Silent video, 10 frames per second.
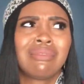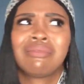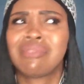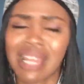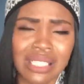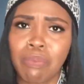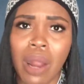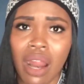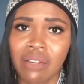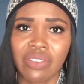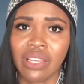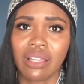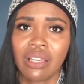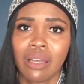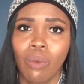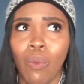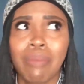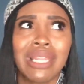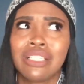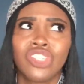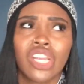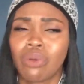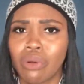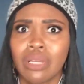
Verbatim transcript: That's part of it. Women in general,